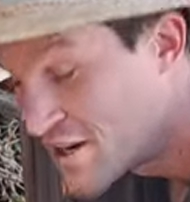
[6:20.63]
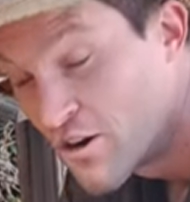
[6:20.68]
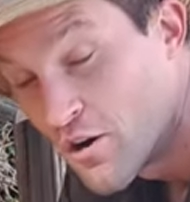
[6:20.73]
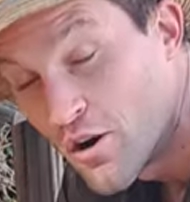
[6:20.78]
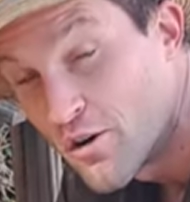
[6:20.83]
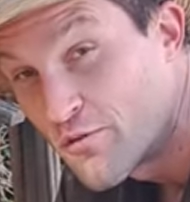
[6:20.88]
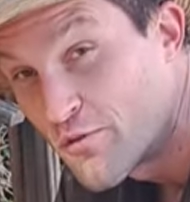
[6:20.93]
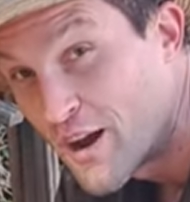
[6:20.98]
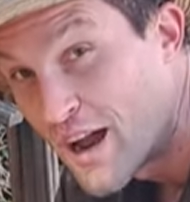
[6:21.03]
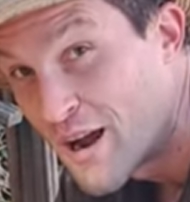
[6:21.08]
get
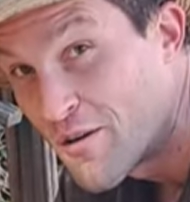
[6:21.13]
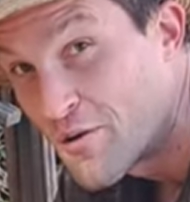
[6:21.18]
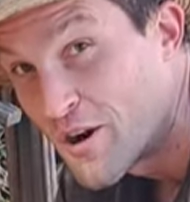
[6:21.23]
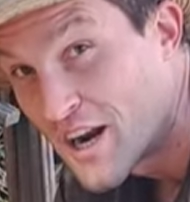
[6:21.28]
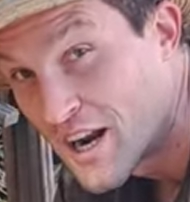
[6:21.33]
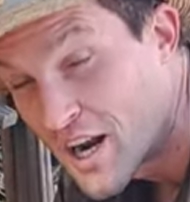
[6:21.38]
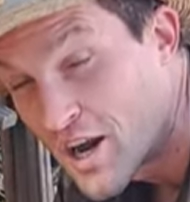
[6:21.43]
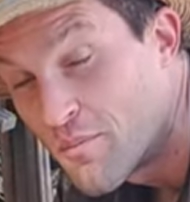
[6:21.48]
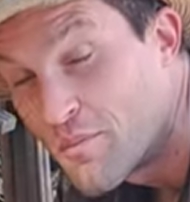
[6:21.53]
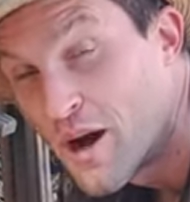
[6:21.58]
notified
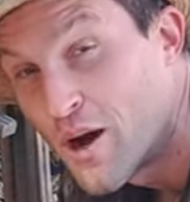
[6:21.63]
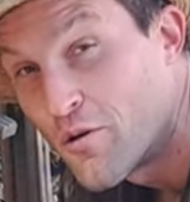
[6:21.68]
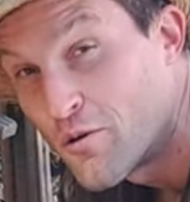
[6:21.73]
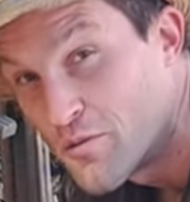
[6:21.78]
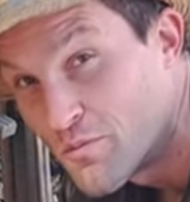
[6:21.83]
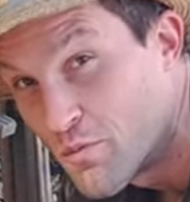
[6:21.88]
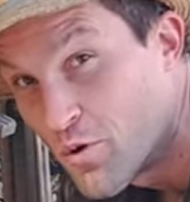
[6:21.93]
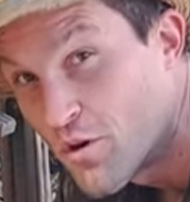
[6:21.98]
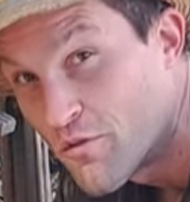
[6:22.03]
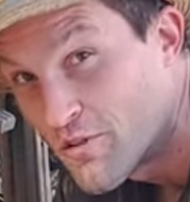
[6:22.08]
when I come out
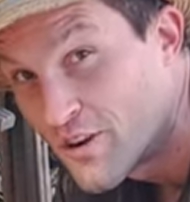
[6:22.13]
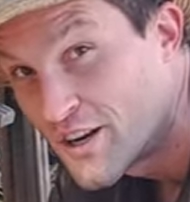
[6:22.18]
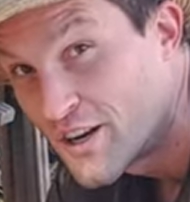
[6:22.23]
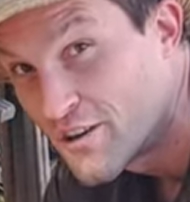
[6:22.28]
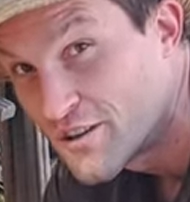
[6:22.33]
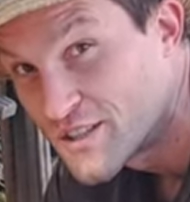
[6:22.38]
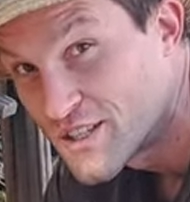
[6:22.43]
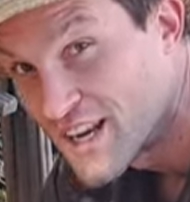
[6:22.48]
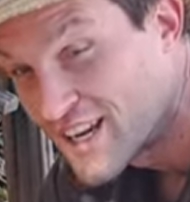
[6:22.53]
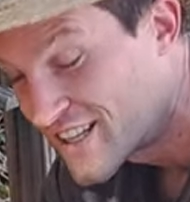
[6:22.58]
with more videos